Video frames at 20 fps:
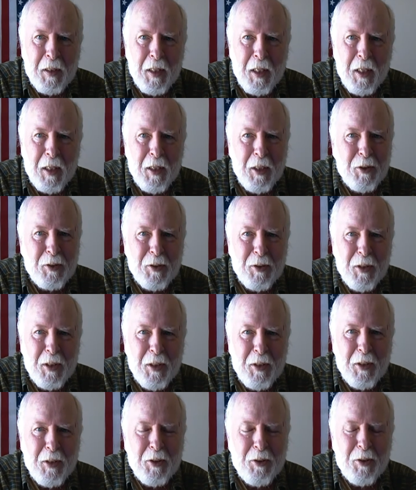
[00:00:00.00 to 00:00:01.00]
And listen,
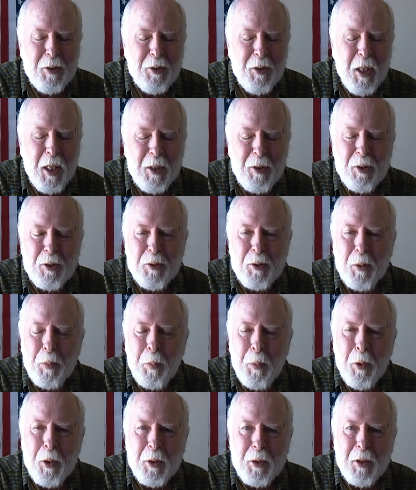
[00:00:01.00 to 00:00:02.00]
this is not just a
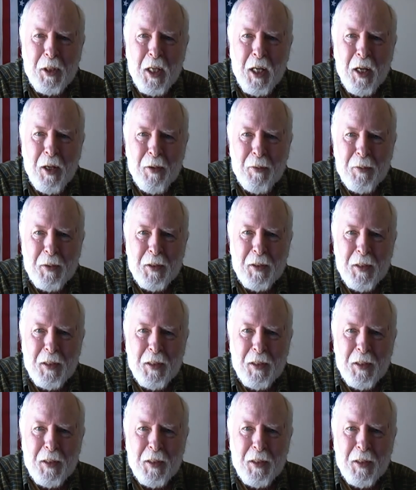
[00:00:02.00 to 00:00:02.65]
put down.